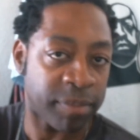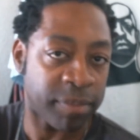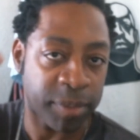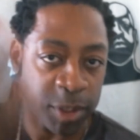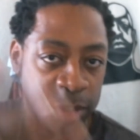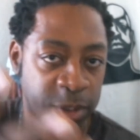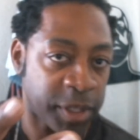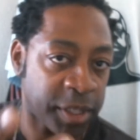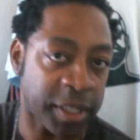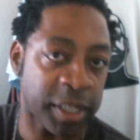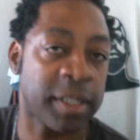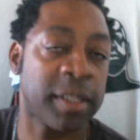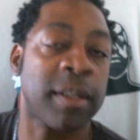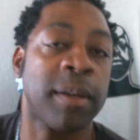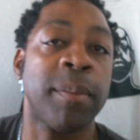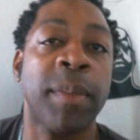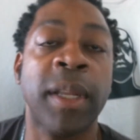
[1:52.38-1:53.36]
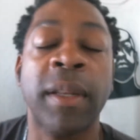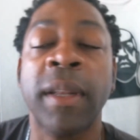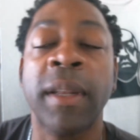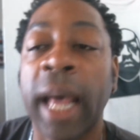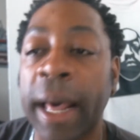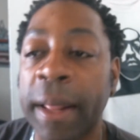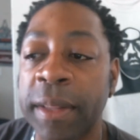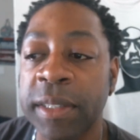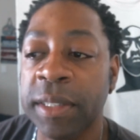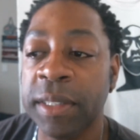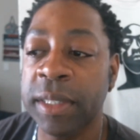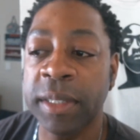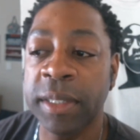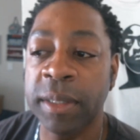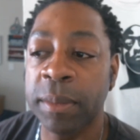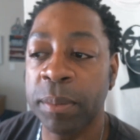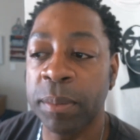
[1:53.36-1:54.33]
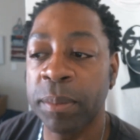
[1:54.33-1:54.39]
to the system and how the
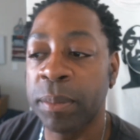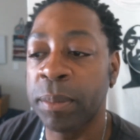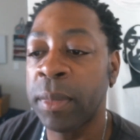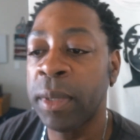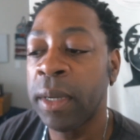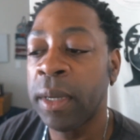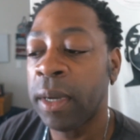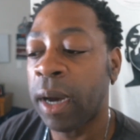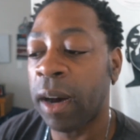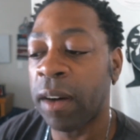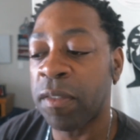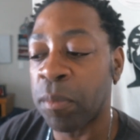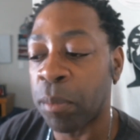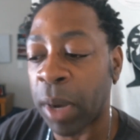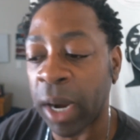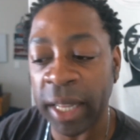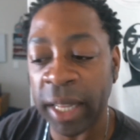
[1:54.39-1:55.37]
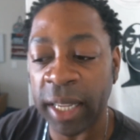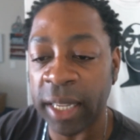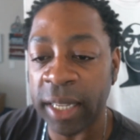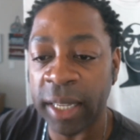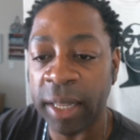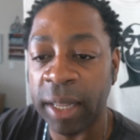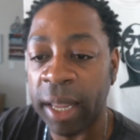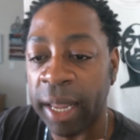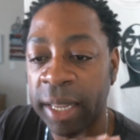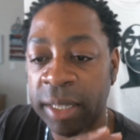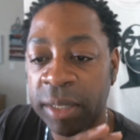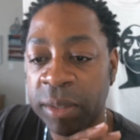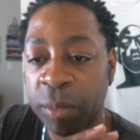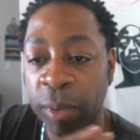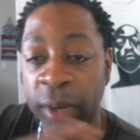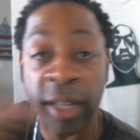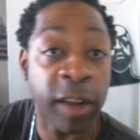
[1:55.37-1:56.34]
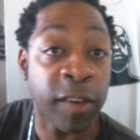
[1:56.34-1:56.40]
system of money is
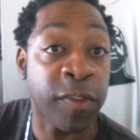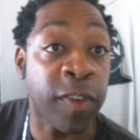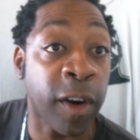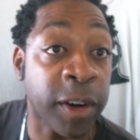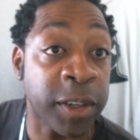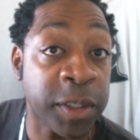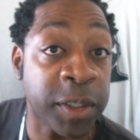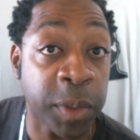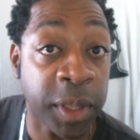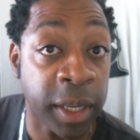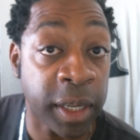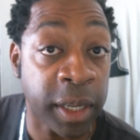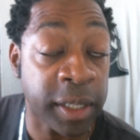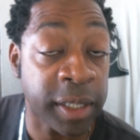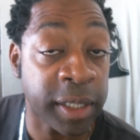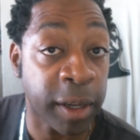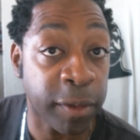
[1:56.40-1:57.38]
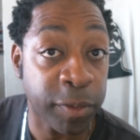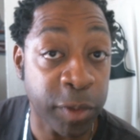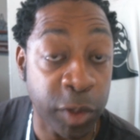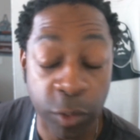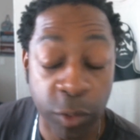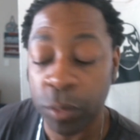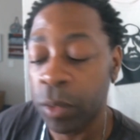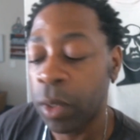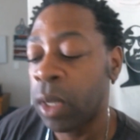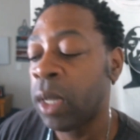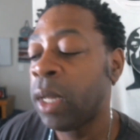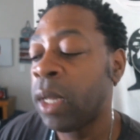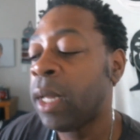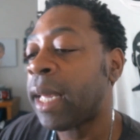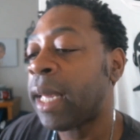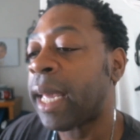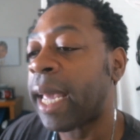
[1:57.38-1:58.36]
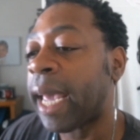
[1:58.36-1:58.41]
really a farce within itself too.
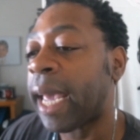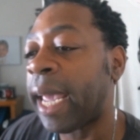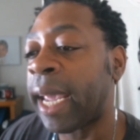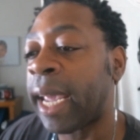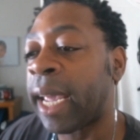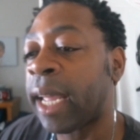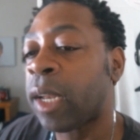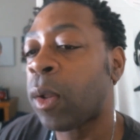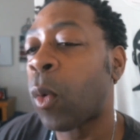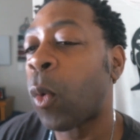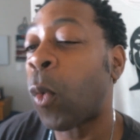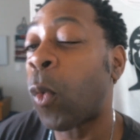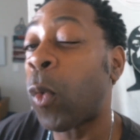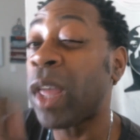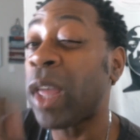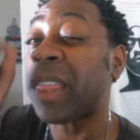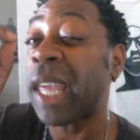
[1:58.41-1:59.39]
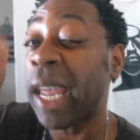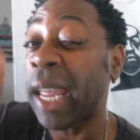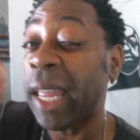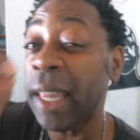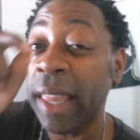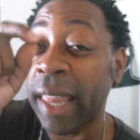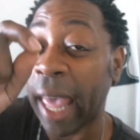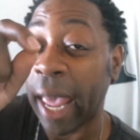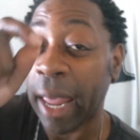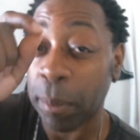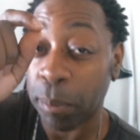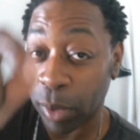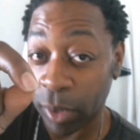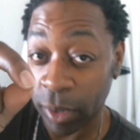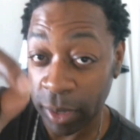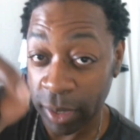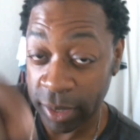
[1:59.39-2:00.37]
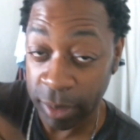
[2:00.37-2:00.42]
And within that
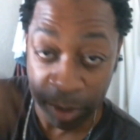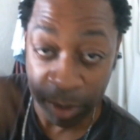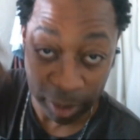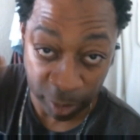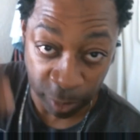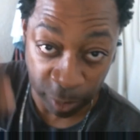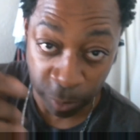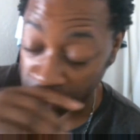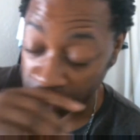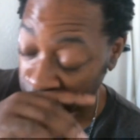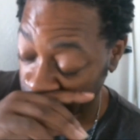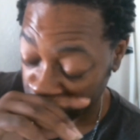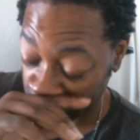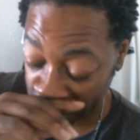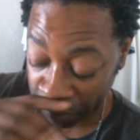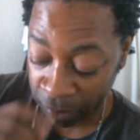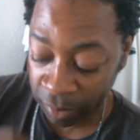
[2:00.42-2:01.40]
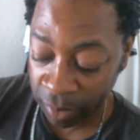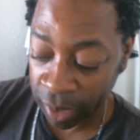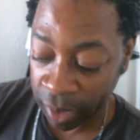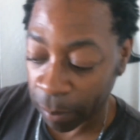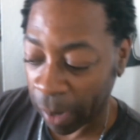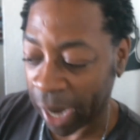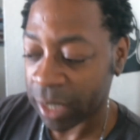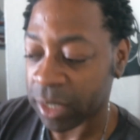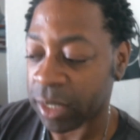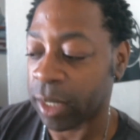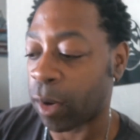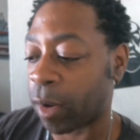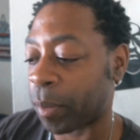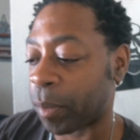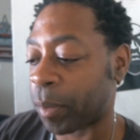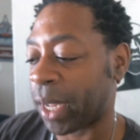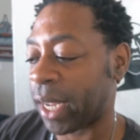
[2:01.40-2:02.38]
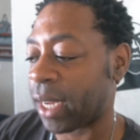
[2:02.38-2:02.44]
book, because I'm still reading it, I'm actually
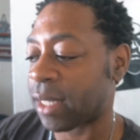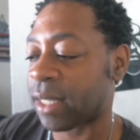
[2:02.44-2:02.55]
on page